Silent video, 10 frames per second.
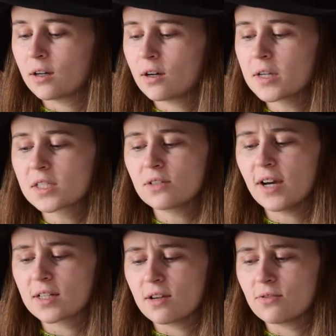
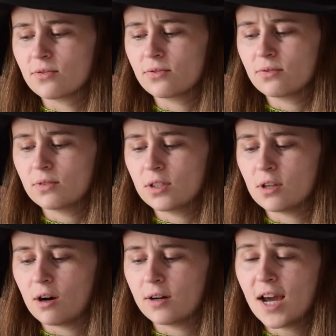cost-effective
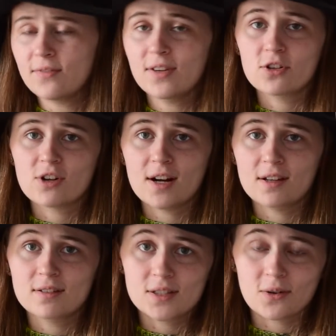yarn. I've never tried
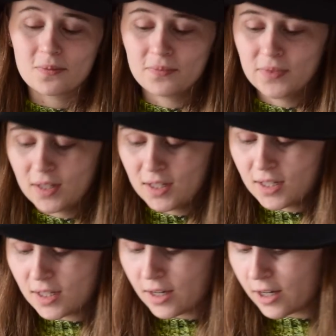it, so
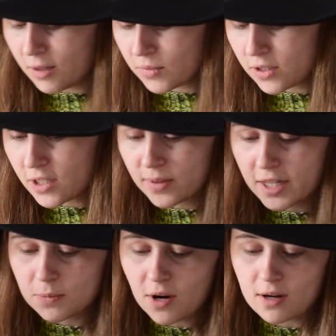this one
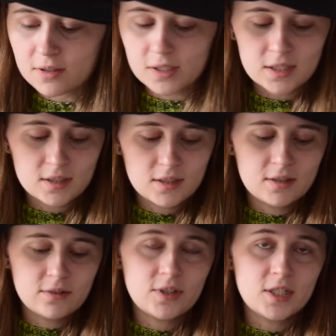has sparkles.
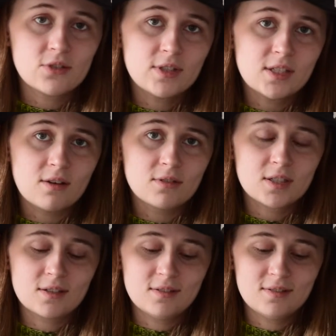These three don't,
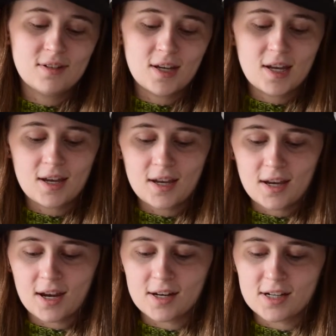
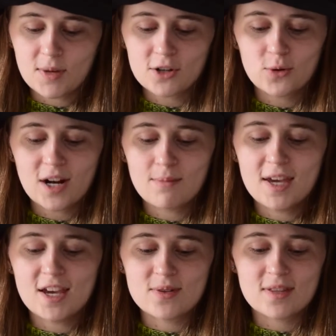and I'm not sure what I'm
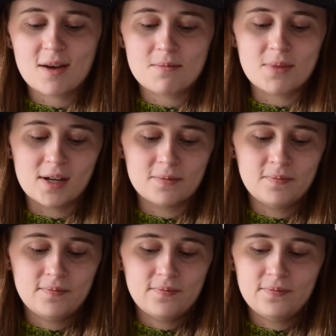making with them, but
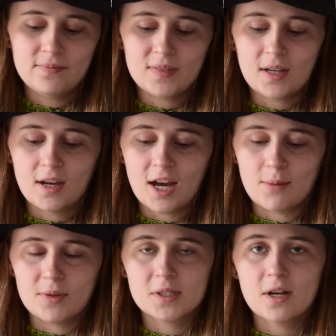
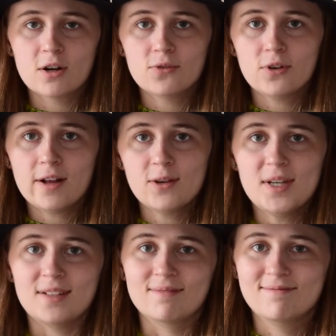I'm a sucker for
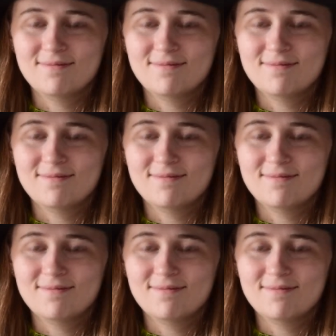Halloween.